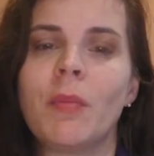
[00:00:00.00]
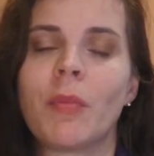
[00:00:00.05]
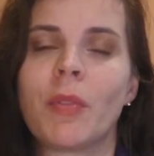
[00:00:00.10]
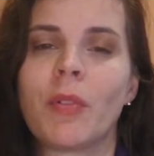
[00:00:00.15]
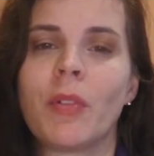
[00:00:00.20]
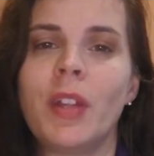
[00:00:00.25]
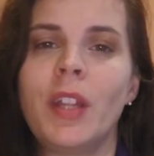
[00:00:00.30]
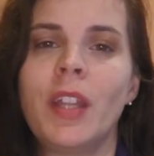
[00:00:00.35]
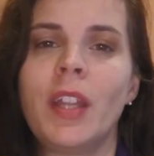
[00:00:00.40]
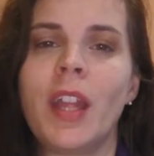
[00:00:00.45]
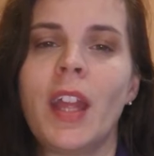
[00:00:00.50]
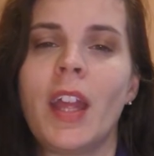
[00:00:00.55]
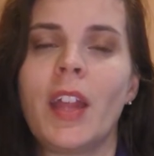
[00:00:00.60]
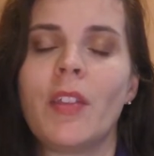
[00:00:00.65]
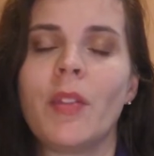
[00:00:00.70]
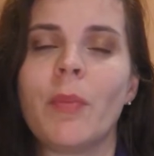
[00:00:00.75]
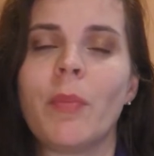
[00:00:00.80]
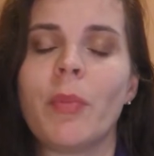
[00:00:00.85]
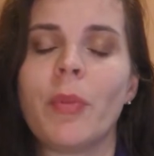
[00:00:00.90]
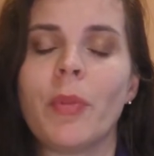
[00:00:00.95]
marina
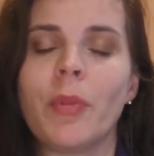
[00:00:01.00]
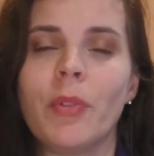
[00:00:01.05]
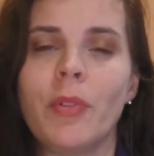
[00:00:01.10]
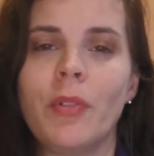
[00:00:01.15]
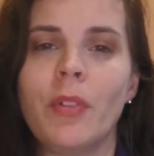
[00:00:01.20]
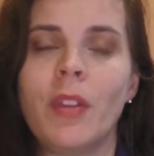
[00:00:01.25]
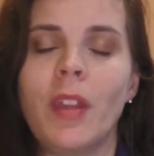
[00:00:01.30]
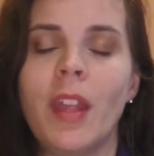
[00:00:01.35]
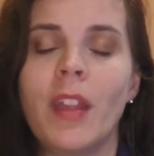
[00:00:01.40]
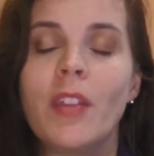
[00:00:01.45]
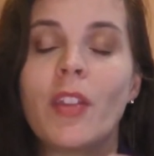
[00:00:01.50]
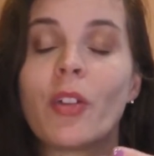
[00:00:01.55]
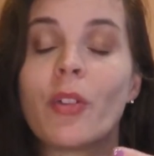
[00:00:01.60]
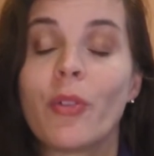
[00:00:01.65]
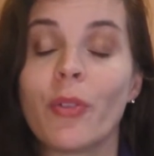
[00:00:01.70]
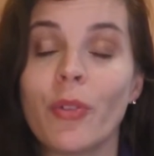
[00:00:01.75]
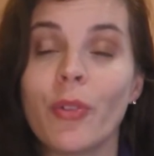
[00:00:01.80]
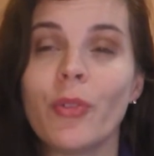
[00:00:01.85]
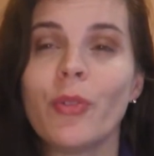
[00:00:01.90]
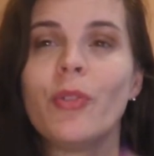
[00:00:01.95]
and the
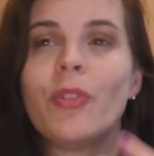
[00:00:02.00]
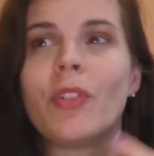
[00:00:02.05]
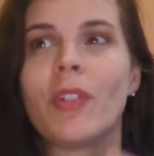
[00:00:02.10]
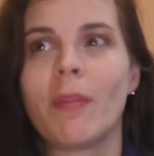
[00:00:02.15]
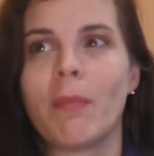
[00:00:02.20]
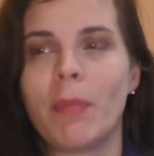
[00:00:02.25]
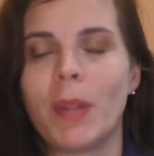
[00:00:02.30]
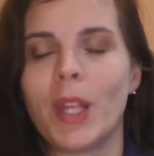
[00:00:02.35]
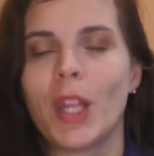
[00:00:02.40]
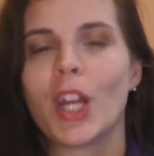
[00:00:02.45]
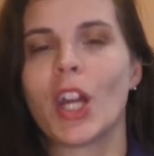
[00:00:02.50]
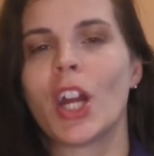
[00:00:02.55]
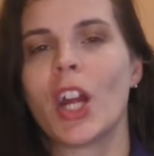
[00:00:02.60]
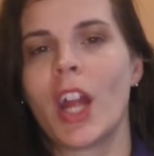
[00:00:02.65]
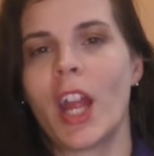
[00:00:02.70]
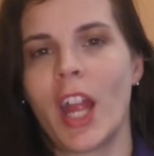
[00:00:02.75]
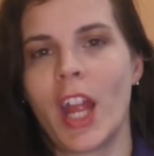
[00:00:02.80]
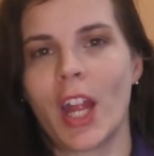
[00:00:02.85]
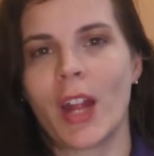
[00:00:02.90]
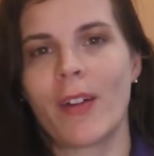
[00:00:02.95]
cruise pier
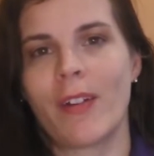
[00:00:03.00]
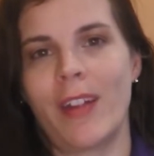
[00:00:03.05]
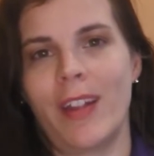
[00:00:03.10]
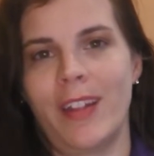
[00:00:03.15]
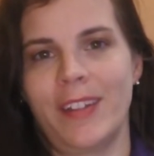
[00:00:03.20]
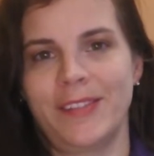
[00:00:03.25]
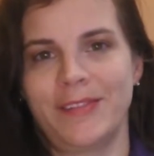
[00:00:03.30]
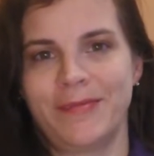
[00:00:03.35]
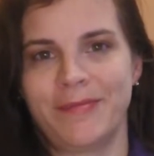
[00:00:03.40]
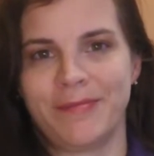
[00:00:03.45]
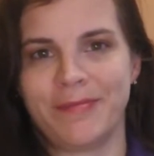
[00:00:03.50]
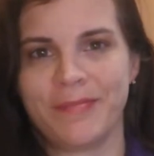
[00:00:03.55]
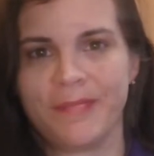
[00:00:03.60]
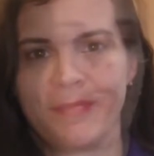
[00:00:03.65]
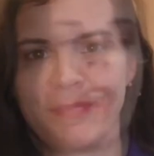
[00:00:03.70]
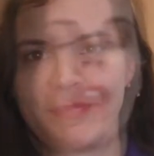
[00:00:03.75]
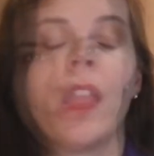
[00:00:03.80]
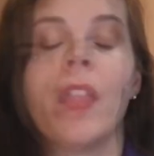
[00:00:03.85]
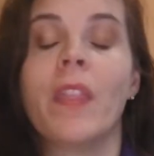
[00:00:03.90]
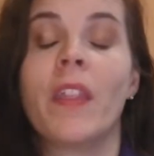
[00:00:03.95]
area.
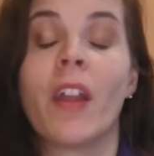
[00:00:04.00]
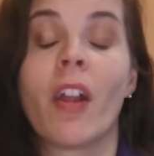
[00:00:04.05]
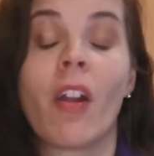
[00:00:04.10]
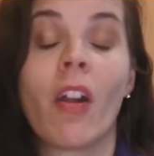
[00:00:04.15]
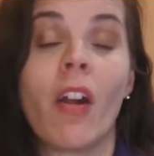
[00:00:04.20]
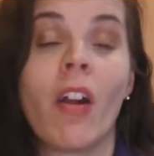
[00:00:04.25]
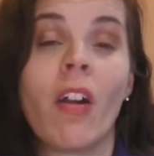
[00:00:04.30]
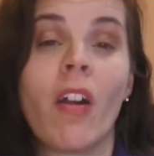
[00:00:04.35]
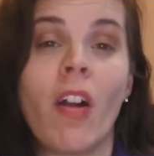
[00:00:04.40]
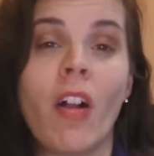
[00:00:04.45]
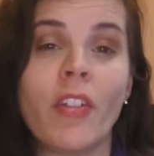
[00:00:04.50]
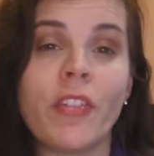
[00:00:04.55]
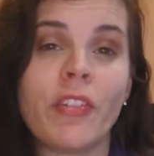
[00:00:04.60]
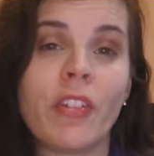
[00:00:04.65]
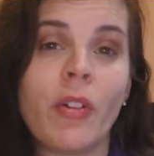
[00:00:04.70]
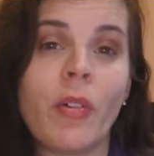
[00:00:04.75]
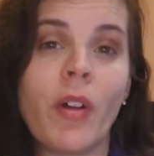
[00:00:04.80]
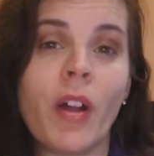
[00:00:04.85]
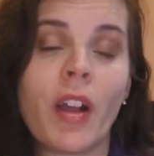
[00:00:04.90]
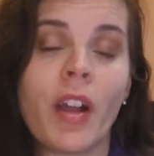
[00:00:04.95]
There are
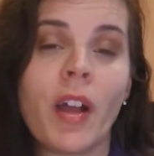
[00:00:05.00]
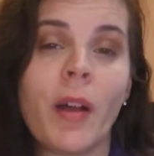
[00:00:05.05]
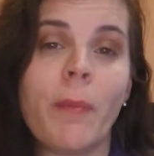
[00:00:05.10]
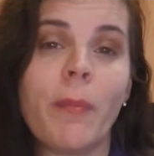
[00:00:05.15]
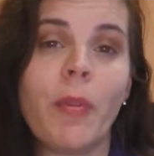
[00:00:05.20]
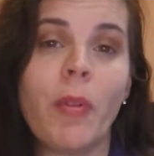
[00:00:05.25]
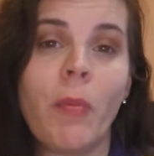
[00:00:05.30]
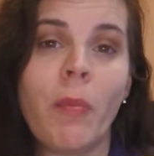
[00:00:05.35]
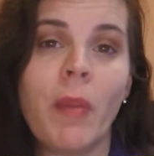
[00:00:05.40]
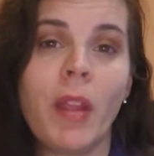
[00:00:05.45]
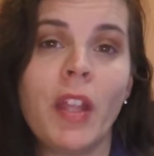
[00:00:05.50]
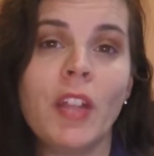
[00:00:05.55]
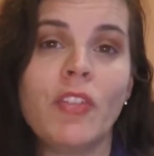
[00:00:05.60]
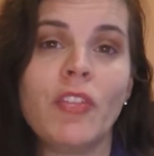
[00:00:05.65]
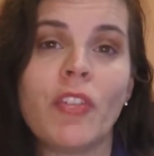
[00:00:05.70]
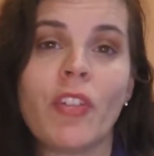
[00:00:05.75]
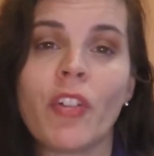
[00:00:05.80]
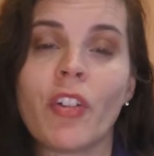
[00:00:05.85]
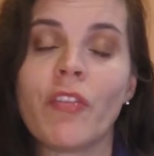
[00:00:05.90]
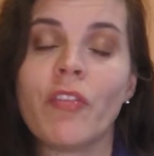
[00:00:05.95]
also a couple
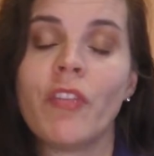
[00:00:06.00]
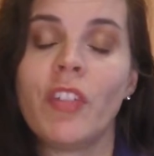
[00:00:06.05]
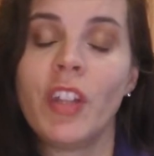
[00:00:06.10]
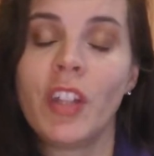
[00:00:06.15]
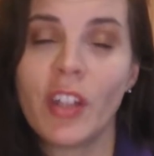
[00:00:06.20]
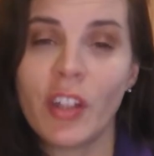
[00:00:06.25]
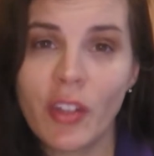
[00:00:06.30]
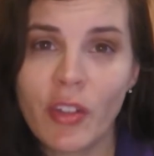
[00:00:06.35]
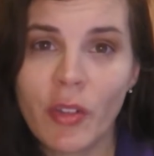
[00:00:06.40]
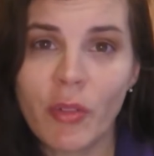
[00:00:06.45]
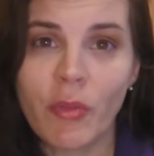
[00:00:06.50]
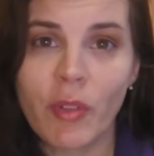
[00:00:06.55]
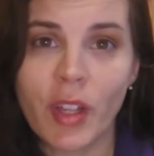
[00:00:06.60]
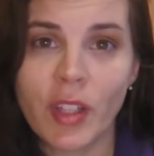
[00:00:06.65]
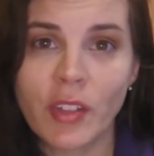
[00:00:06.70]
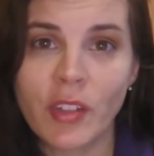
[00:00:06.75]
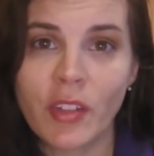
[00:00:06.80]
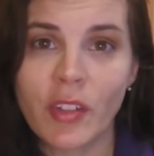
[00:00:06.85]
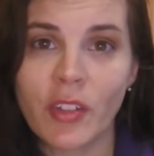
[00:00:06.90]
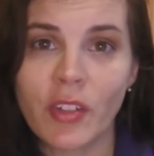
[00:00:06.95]
major vehicle
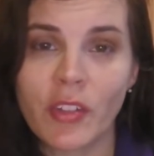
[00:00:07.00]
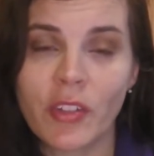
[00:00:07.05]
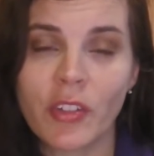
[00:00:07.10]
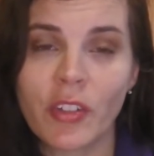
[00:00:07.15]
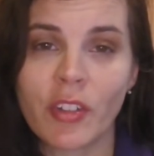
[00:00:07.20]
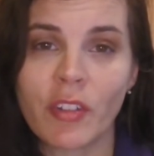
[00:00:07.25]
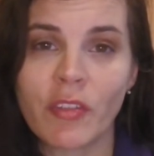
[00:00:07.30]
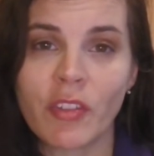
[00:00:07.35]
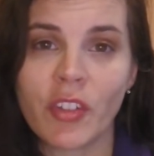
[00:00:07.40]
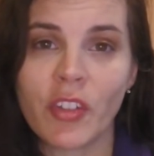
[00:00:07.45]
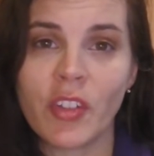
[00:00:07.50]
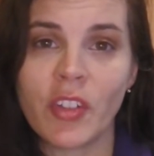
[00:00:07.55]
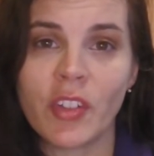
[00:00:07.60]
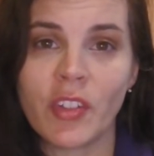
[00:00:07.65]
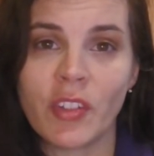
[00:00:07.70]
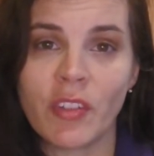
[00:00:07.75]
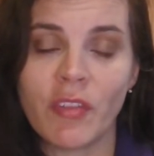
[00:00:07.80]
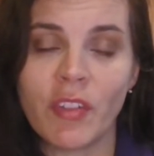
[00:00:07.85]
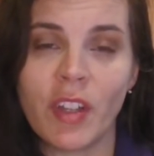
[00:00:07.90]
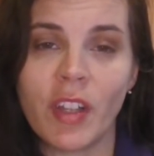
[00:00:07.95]
rental
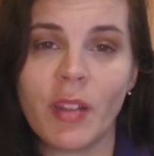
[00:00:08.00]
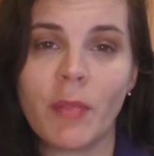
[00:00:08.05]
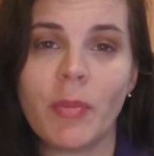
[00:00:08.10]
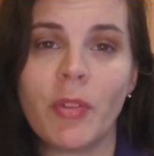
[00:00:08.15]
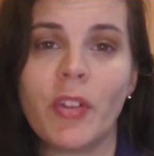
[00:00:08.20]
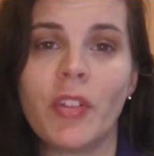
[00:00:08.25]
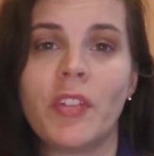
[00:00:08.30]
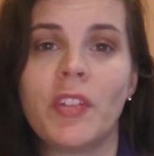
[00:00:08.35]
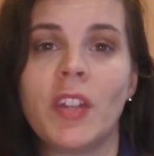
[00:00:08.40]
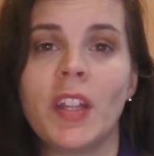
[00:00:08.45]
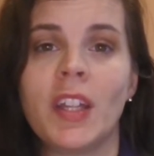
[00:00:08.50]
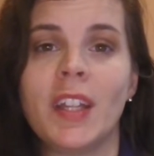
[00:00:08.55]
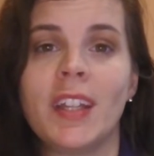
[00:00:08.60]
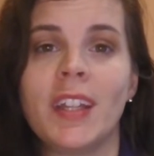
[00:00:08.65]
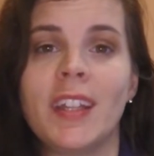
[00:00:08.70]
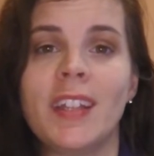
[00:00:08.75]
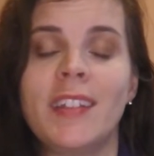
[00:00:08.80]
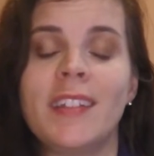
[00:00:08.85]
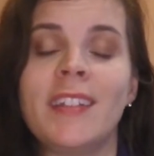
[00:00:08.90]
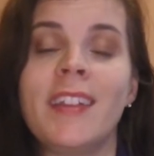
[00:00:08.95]
services available at St.
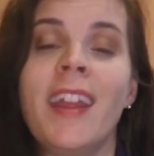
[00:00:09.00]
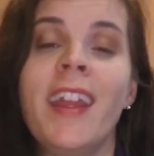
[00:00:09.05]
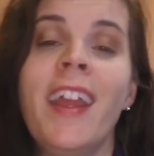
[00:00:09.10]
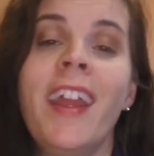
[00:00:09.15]
Kitts